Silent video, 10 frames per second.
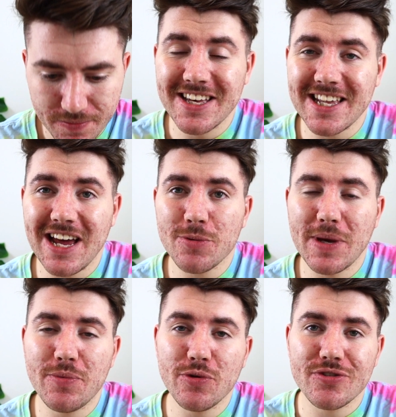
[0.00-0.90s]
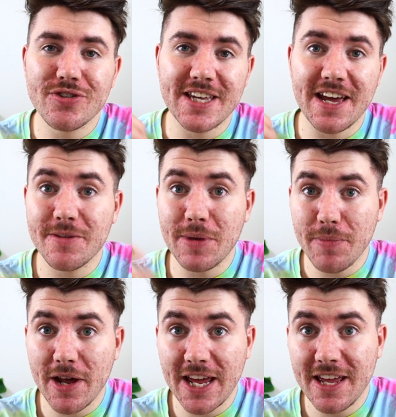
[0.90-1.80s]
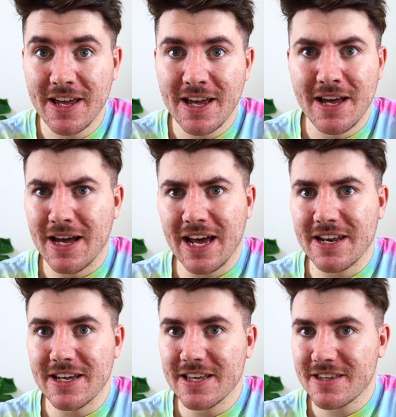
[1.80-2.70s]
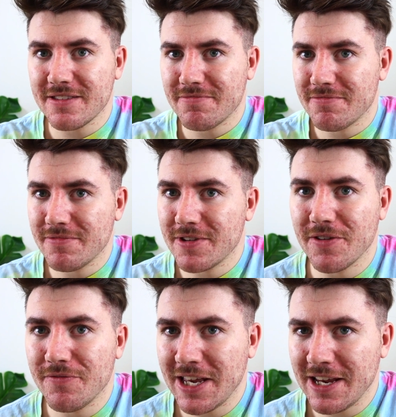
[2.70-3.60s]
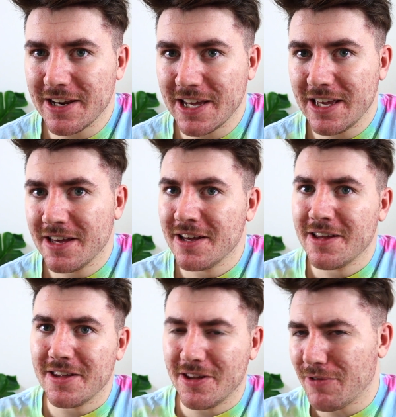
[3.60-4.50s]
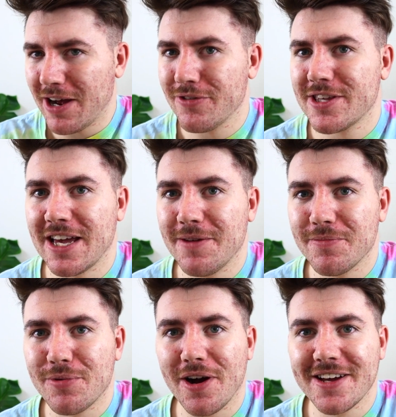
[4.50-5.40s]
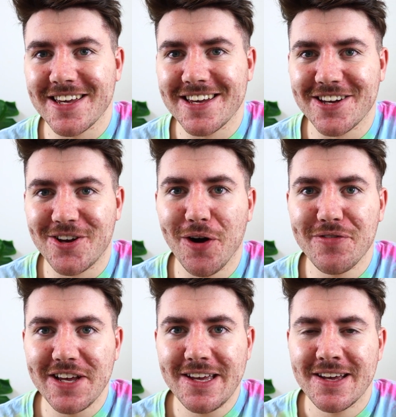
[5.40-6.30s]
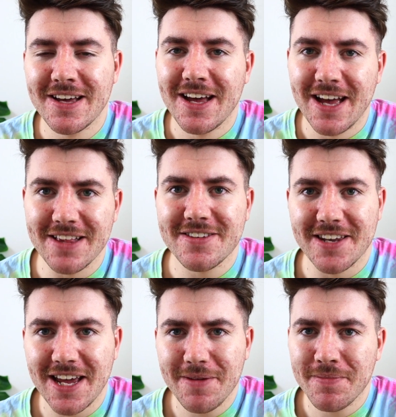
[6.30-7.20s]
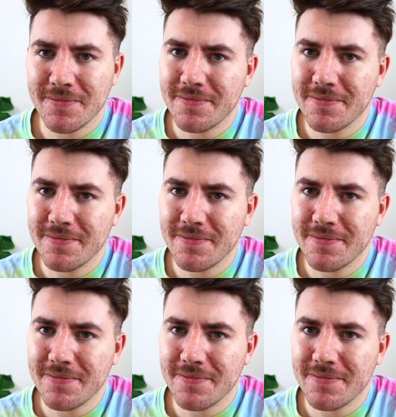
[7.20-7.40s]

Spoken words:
This allows people to send me money, and it's conveniently around the same price as a coffee, hence the name.